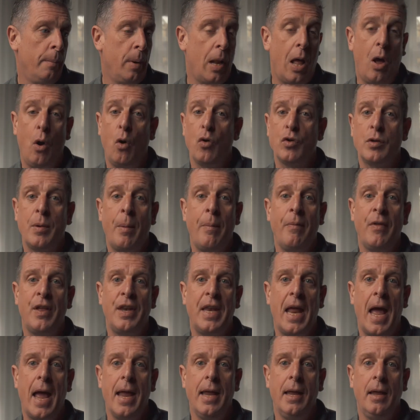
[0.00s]
But I always remember the
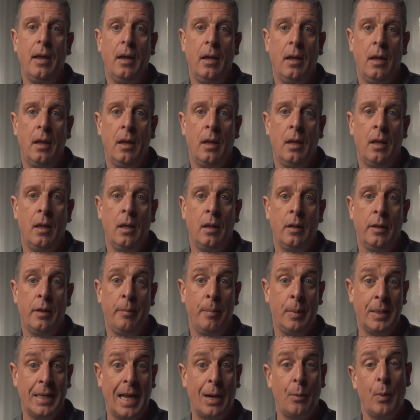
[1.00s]
day that
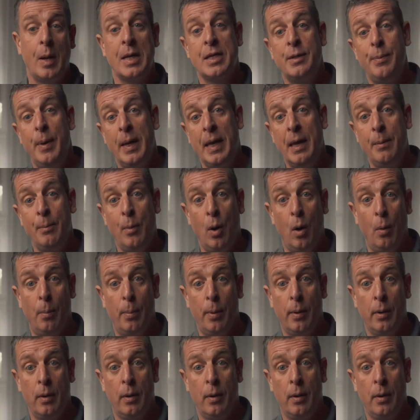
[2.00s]
my dad went to pick him up.